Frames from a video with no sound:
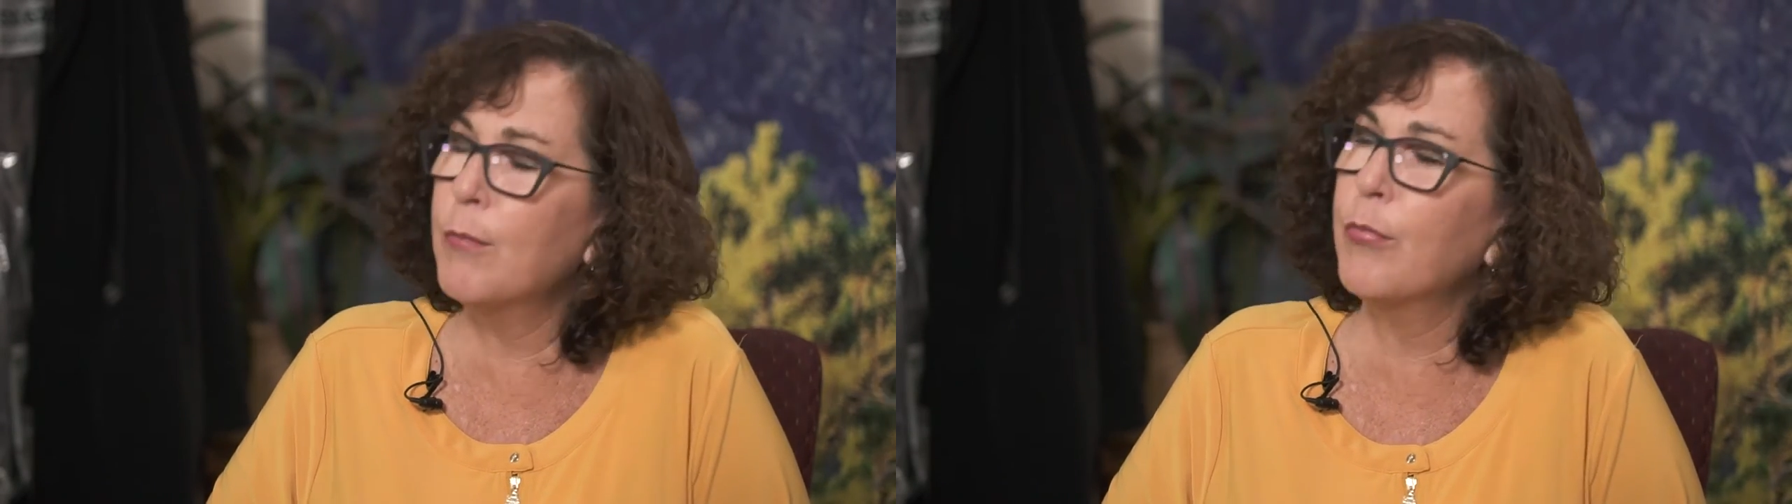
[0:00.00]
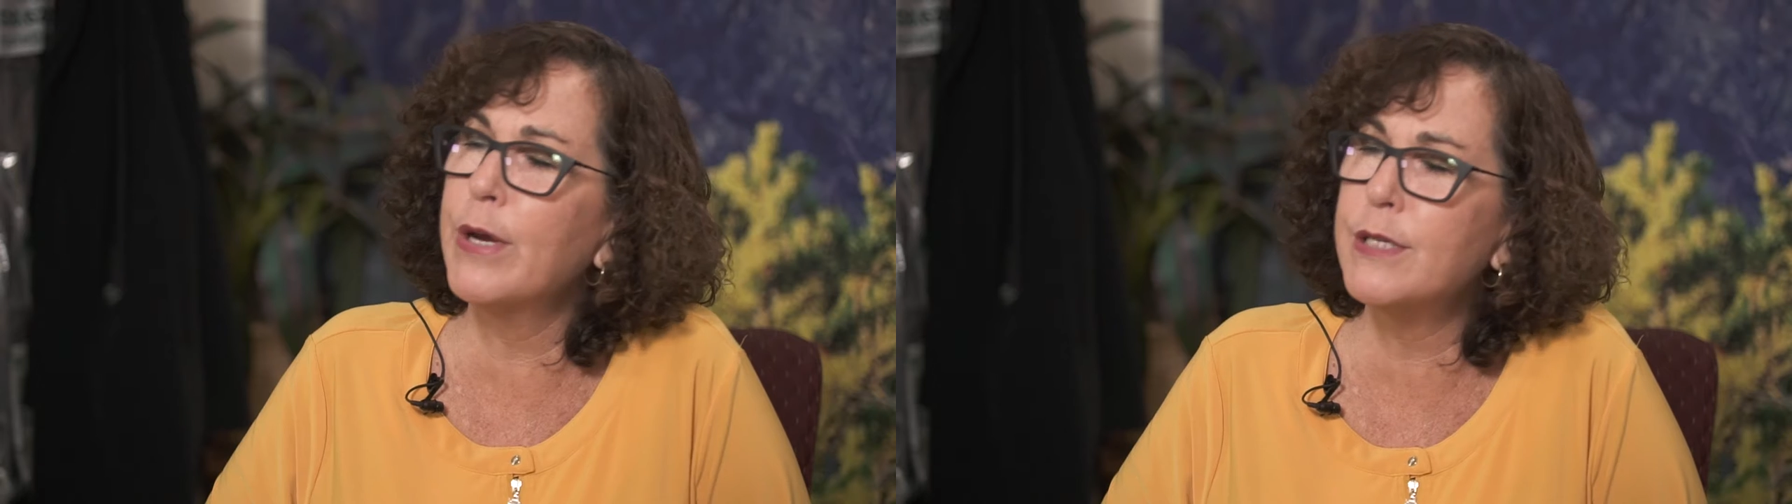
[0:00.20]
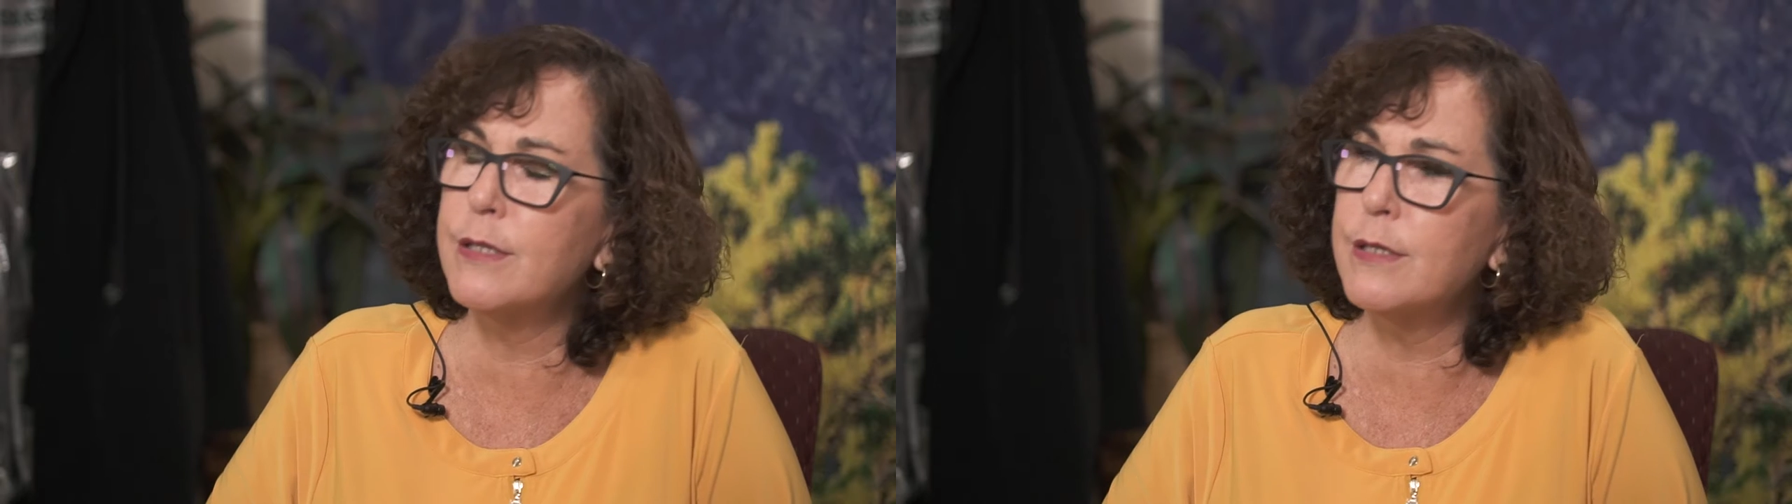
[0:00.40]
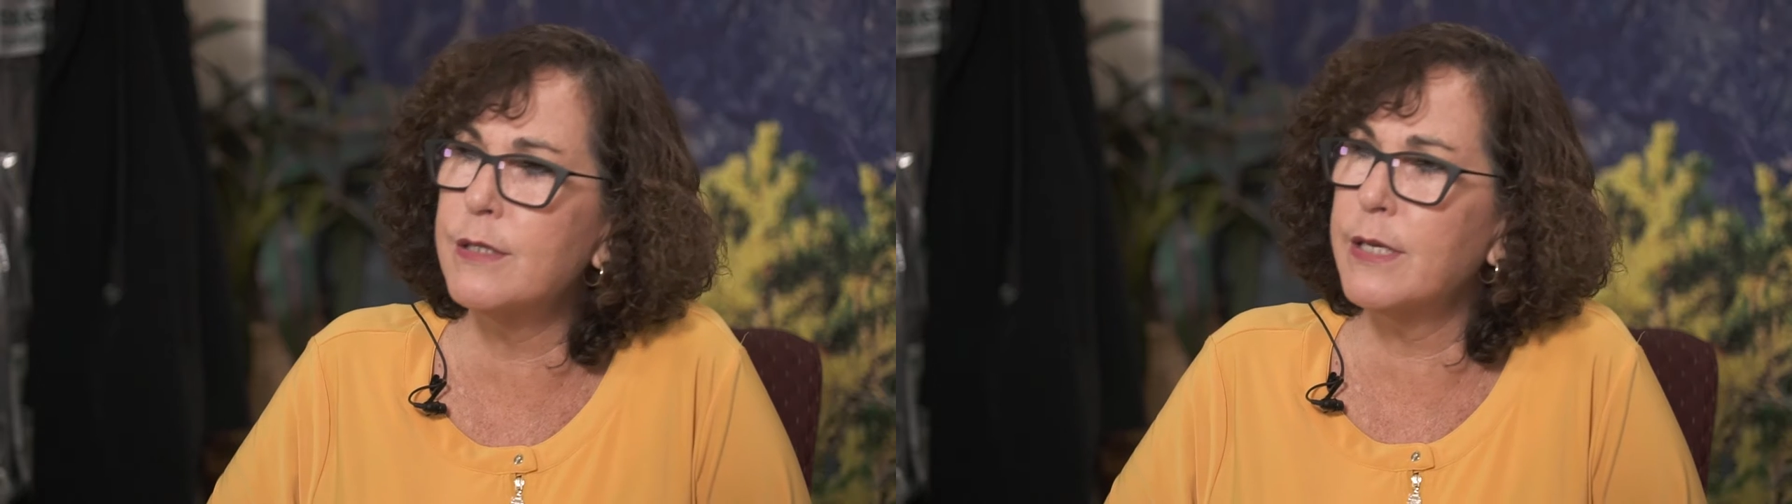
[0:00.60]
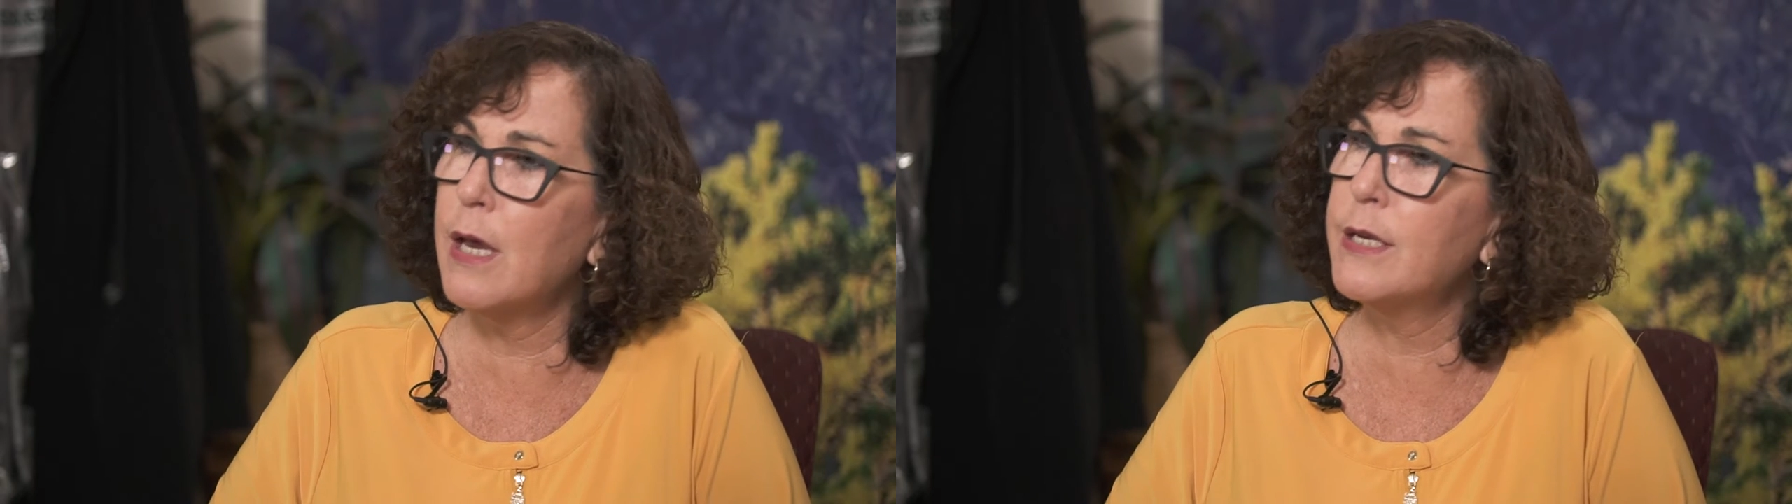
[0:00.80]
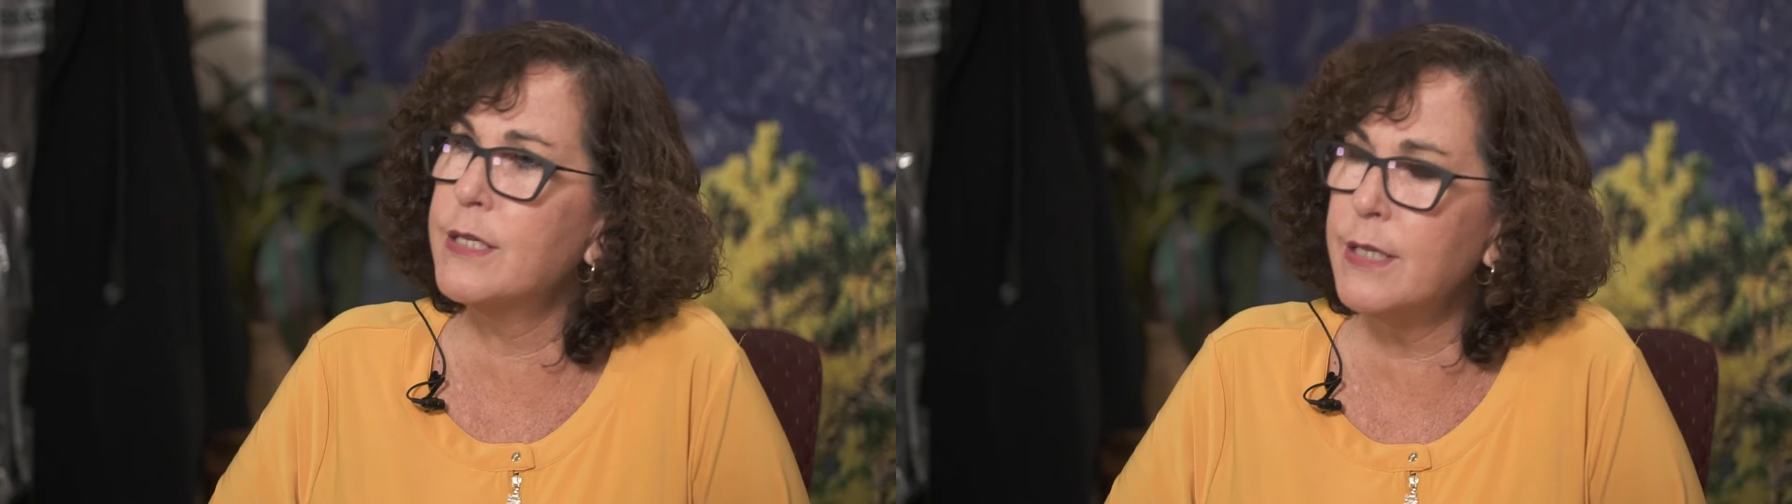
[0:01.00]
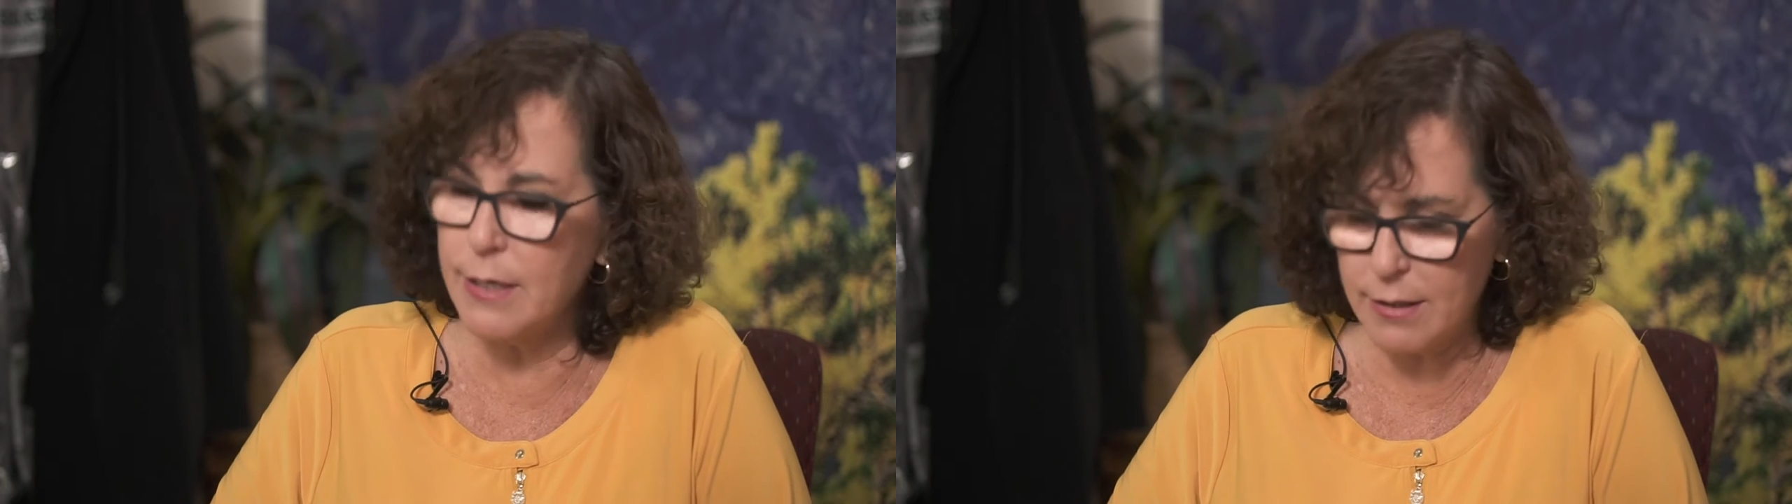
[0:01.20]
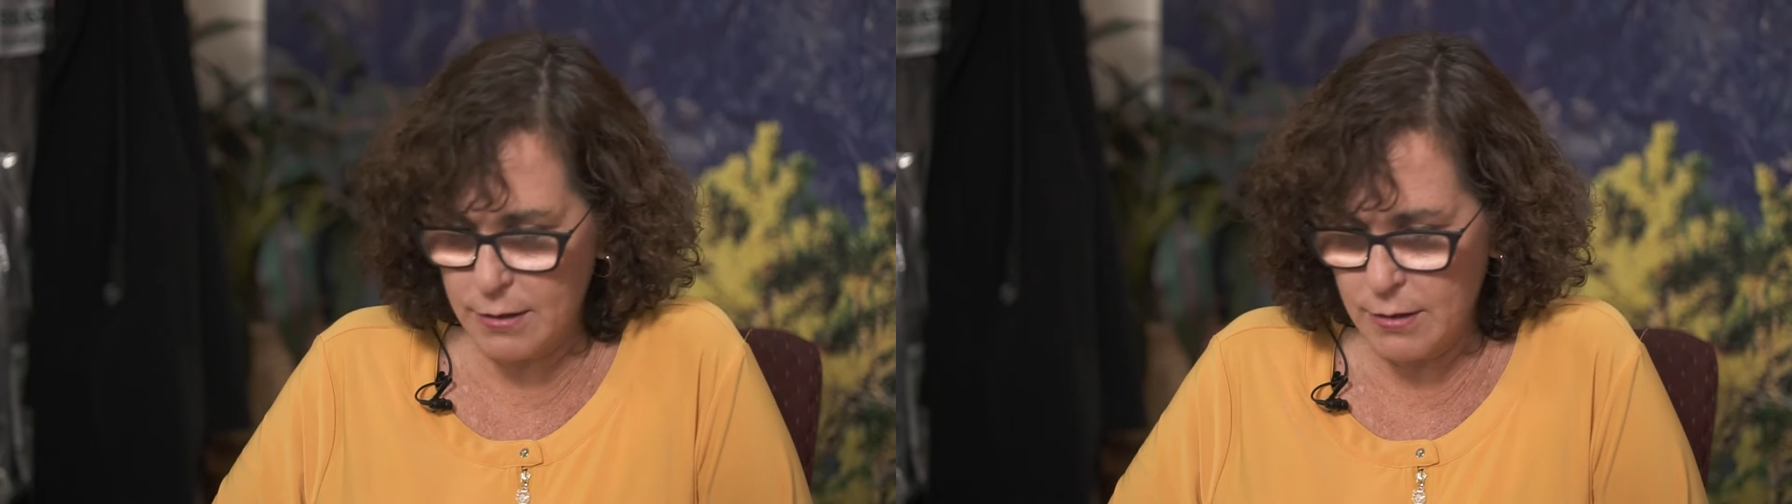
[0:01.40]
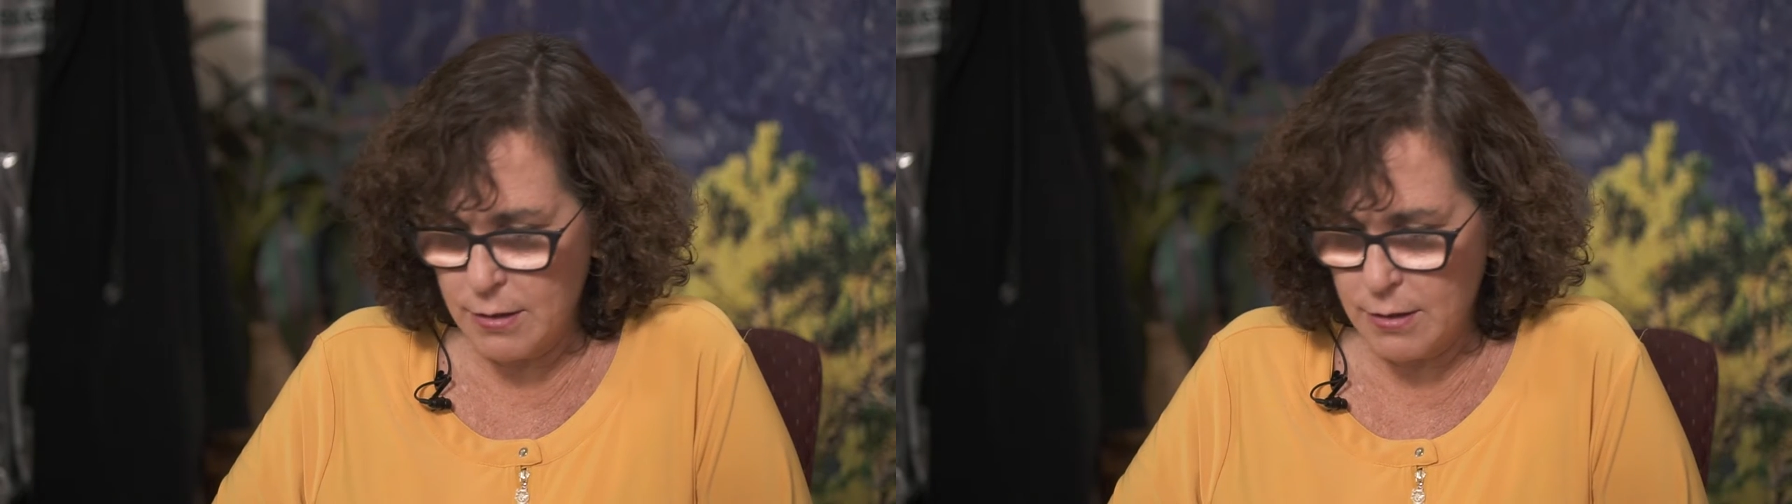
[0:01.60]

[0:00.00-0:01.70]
embraces the idea